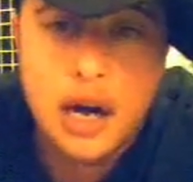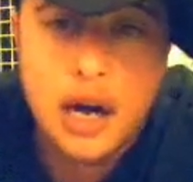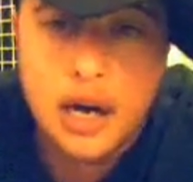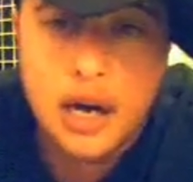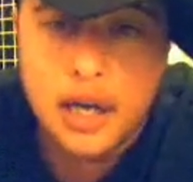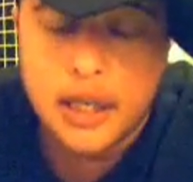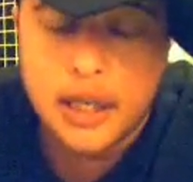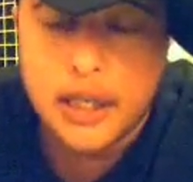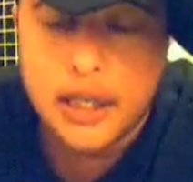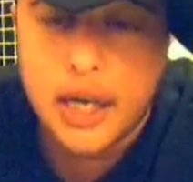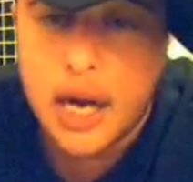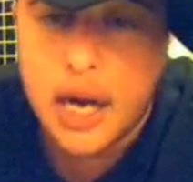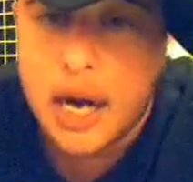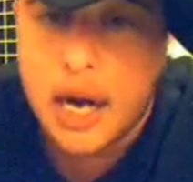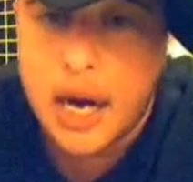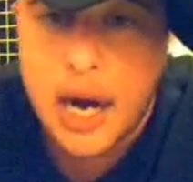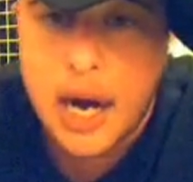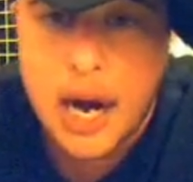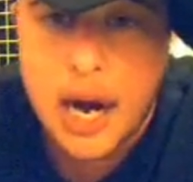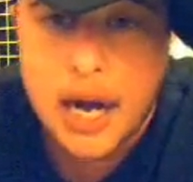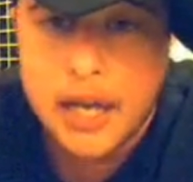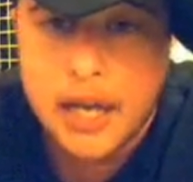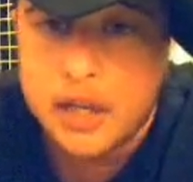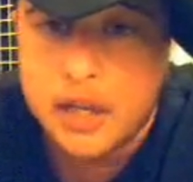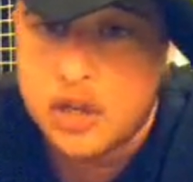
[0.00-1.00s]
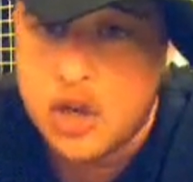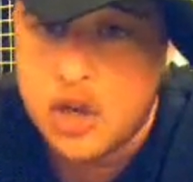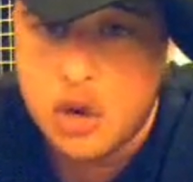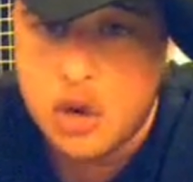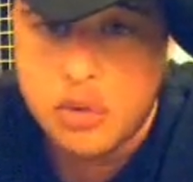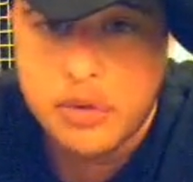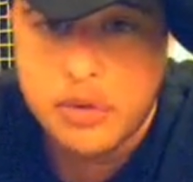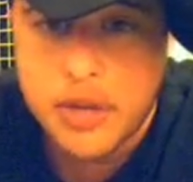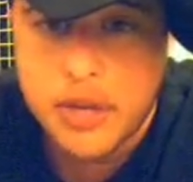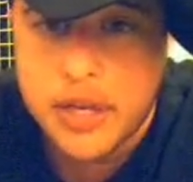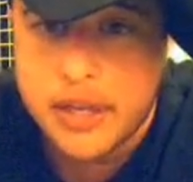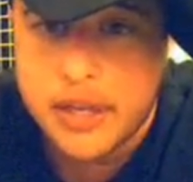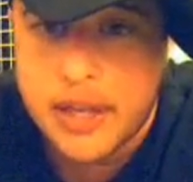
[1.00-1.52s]
I
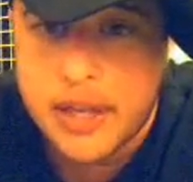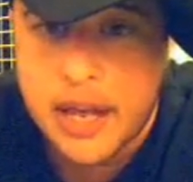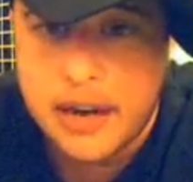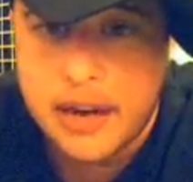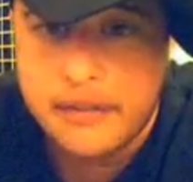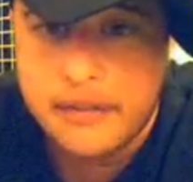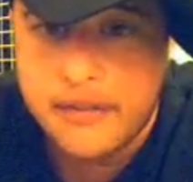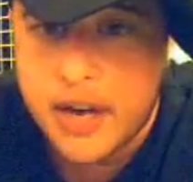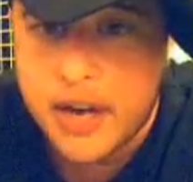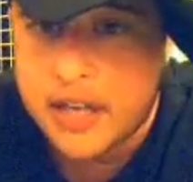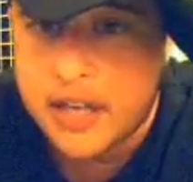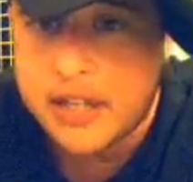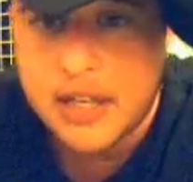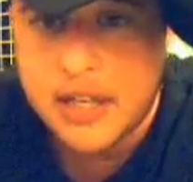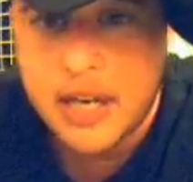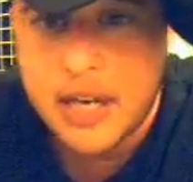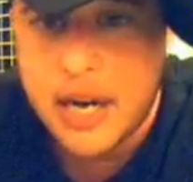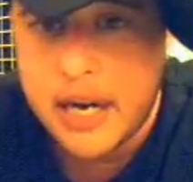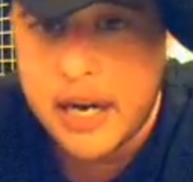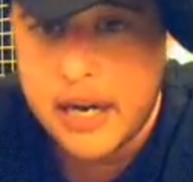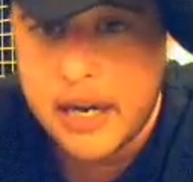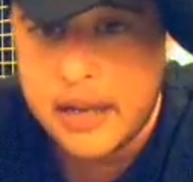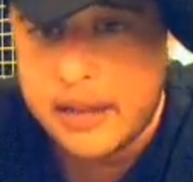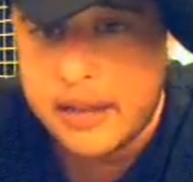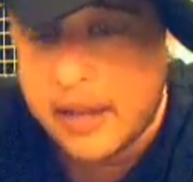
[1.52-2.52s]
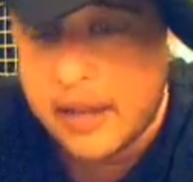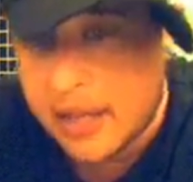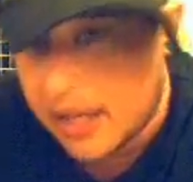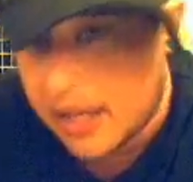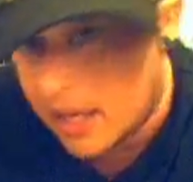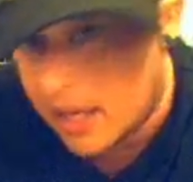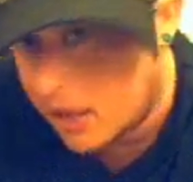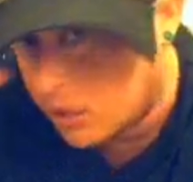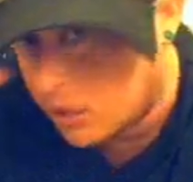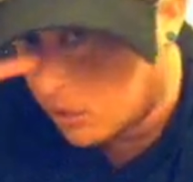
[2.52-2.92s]
don't think that affected anything.